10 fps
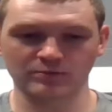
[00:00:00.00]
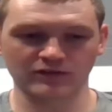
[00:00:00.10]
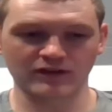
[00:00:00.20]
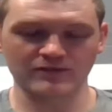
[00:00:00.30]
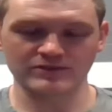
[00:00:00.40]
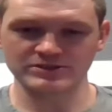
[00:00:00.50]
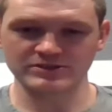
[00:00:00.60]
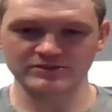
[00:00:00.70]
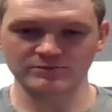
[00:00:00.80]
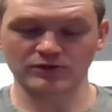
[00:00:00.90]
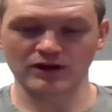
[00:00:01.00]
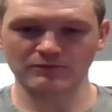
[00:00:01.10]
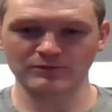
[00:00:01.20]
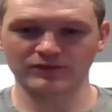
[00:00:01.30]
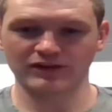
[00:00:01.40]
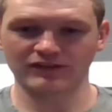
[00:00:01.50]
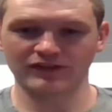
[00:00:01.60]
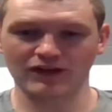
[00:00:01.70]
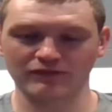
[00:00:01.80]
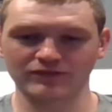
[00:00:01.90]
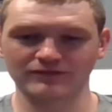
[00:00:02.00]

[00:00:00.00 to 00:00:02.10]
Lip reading: coverages are probably pretty tough.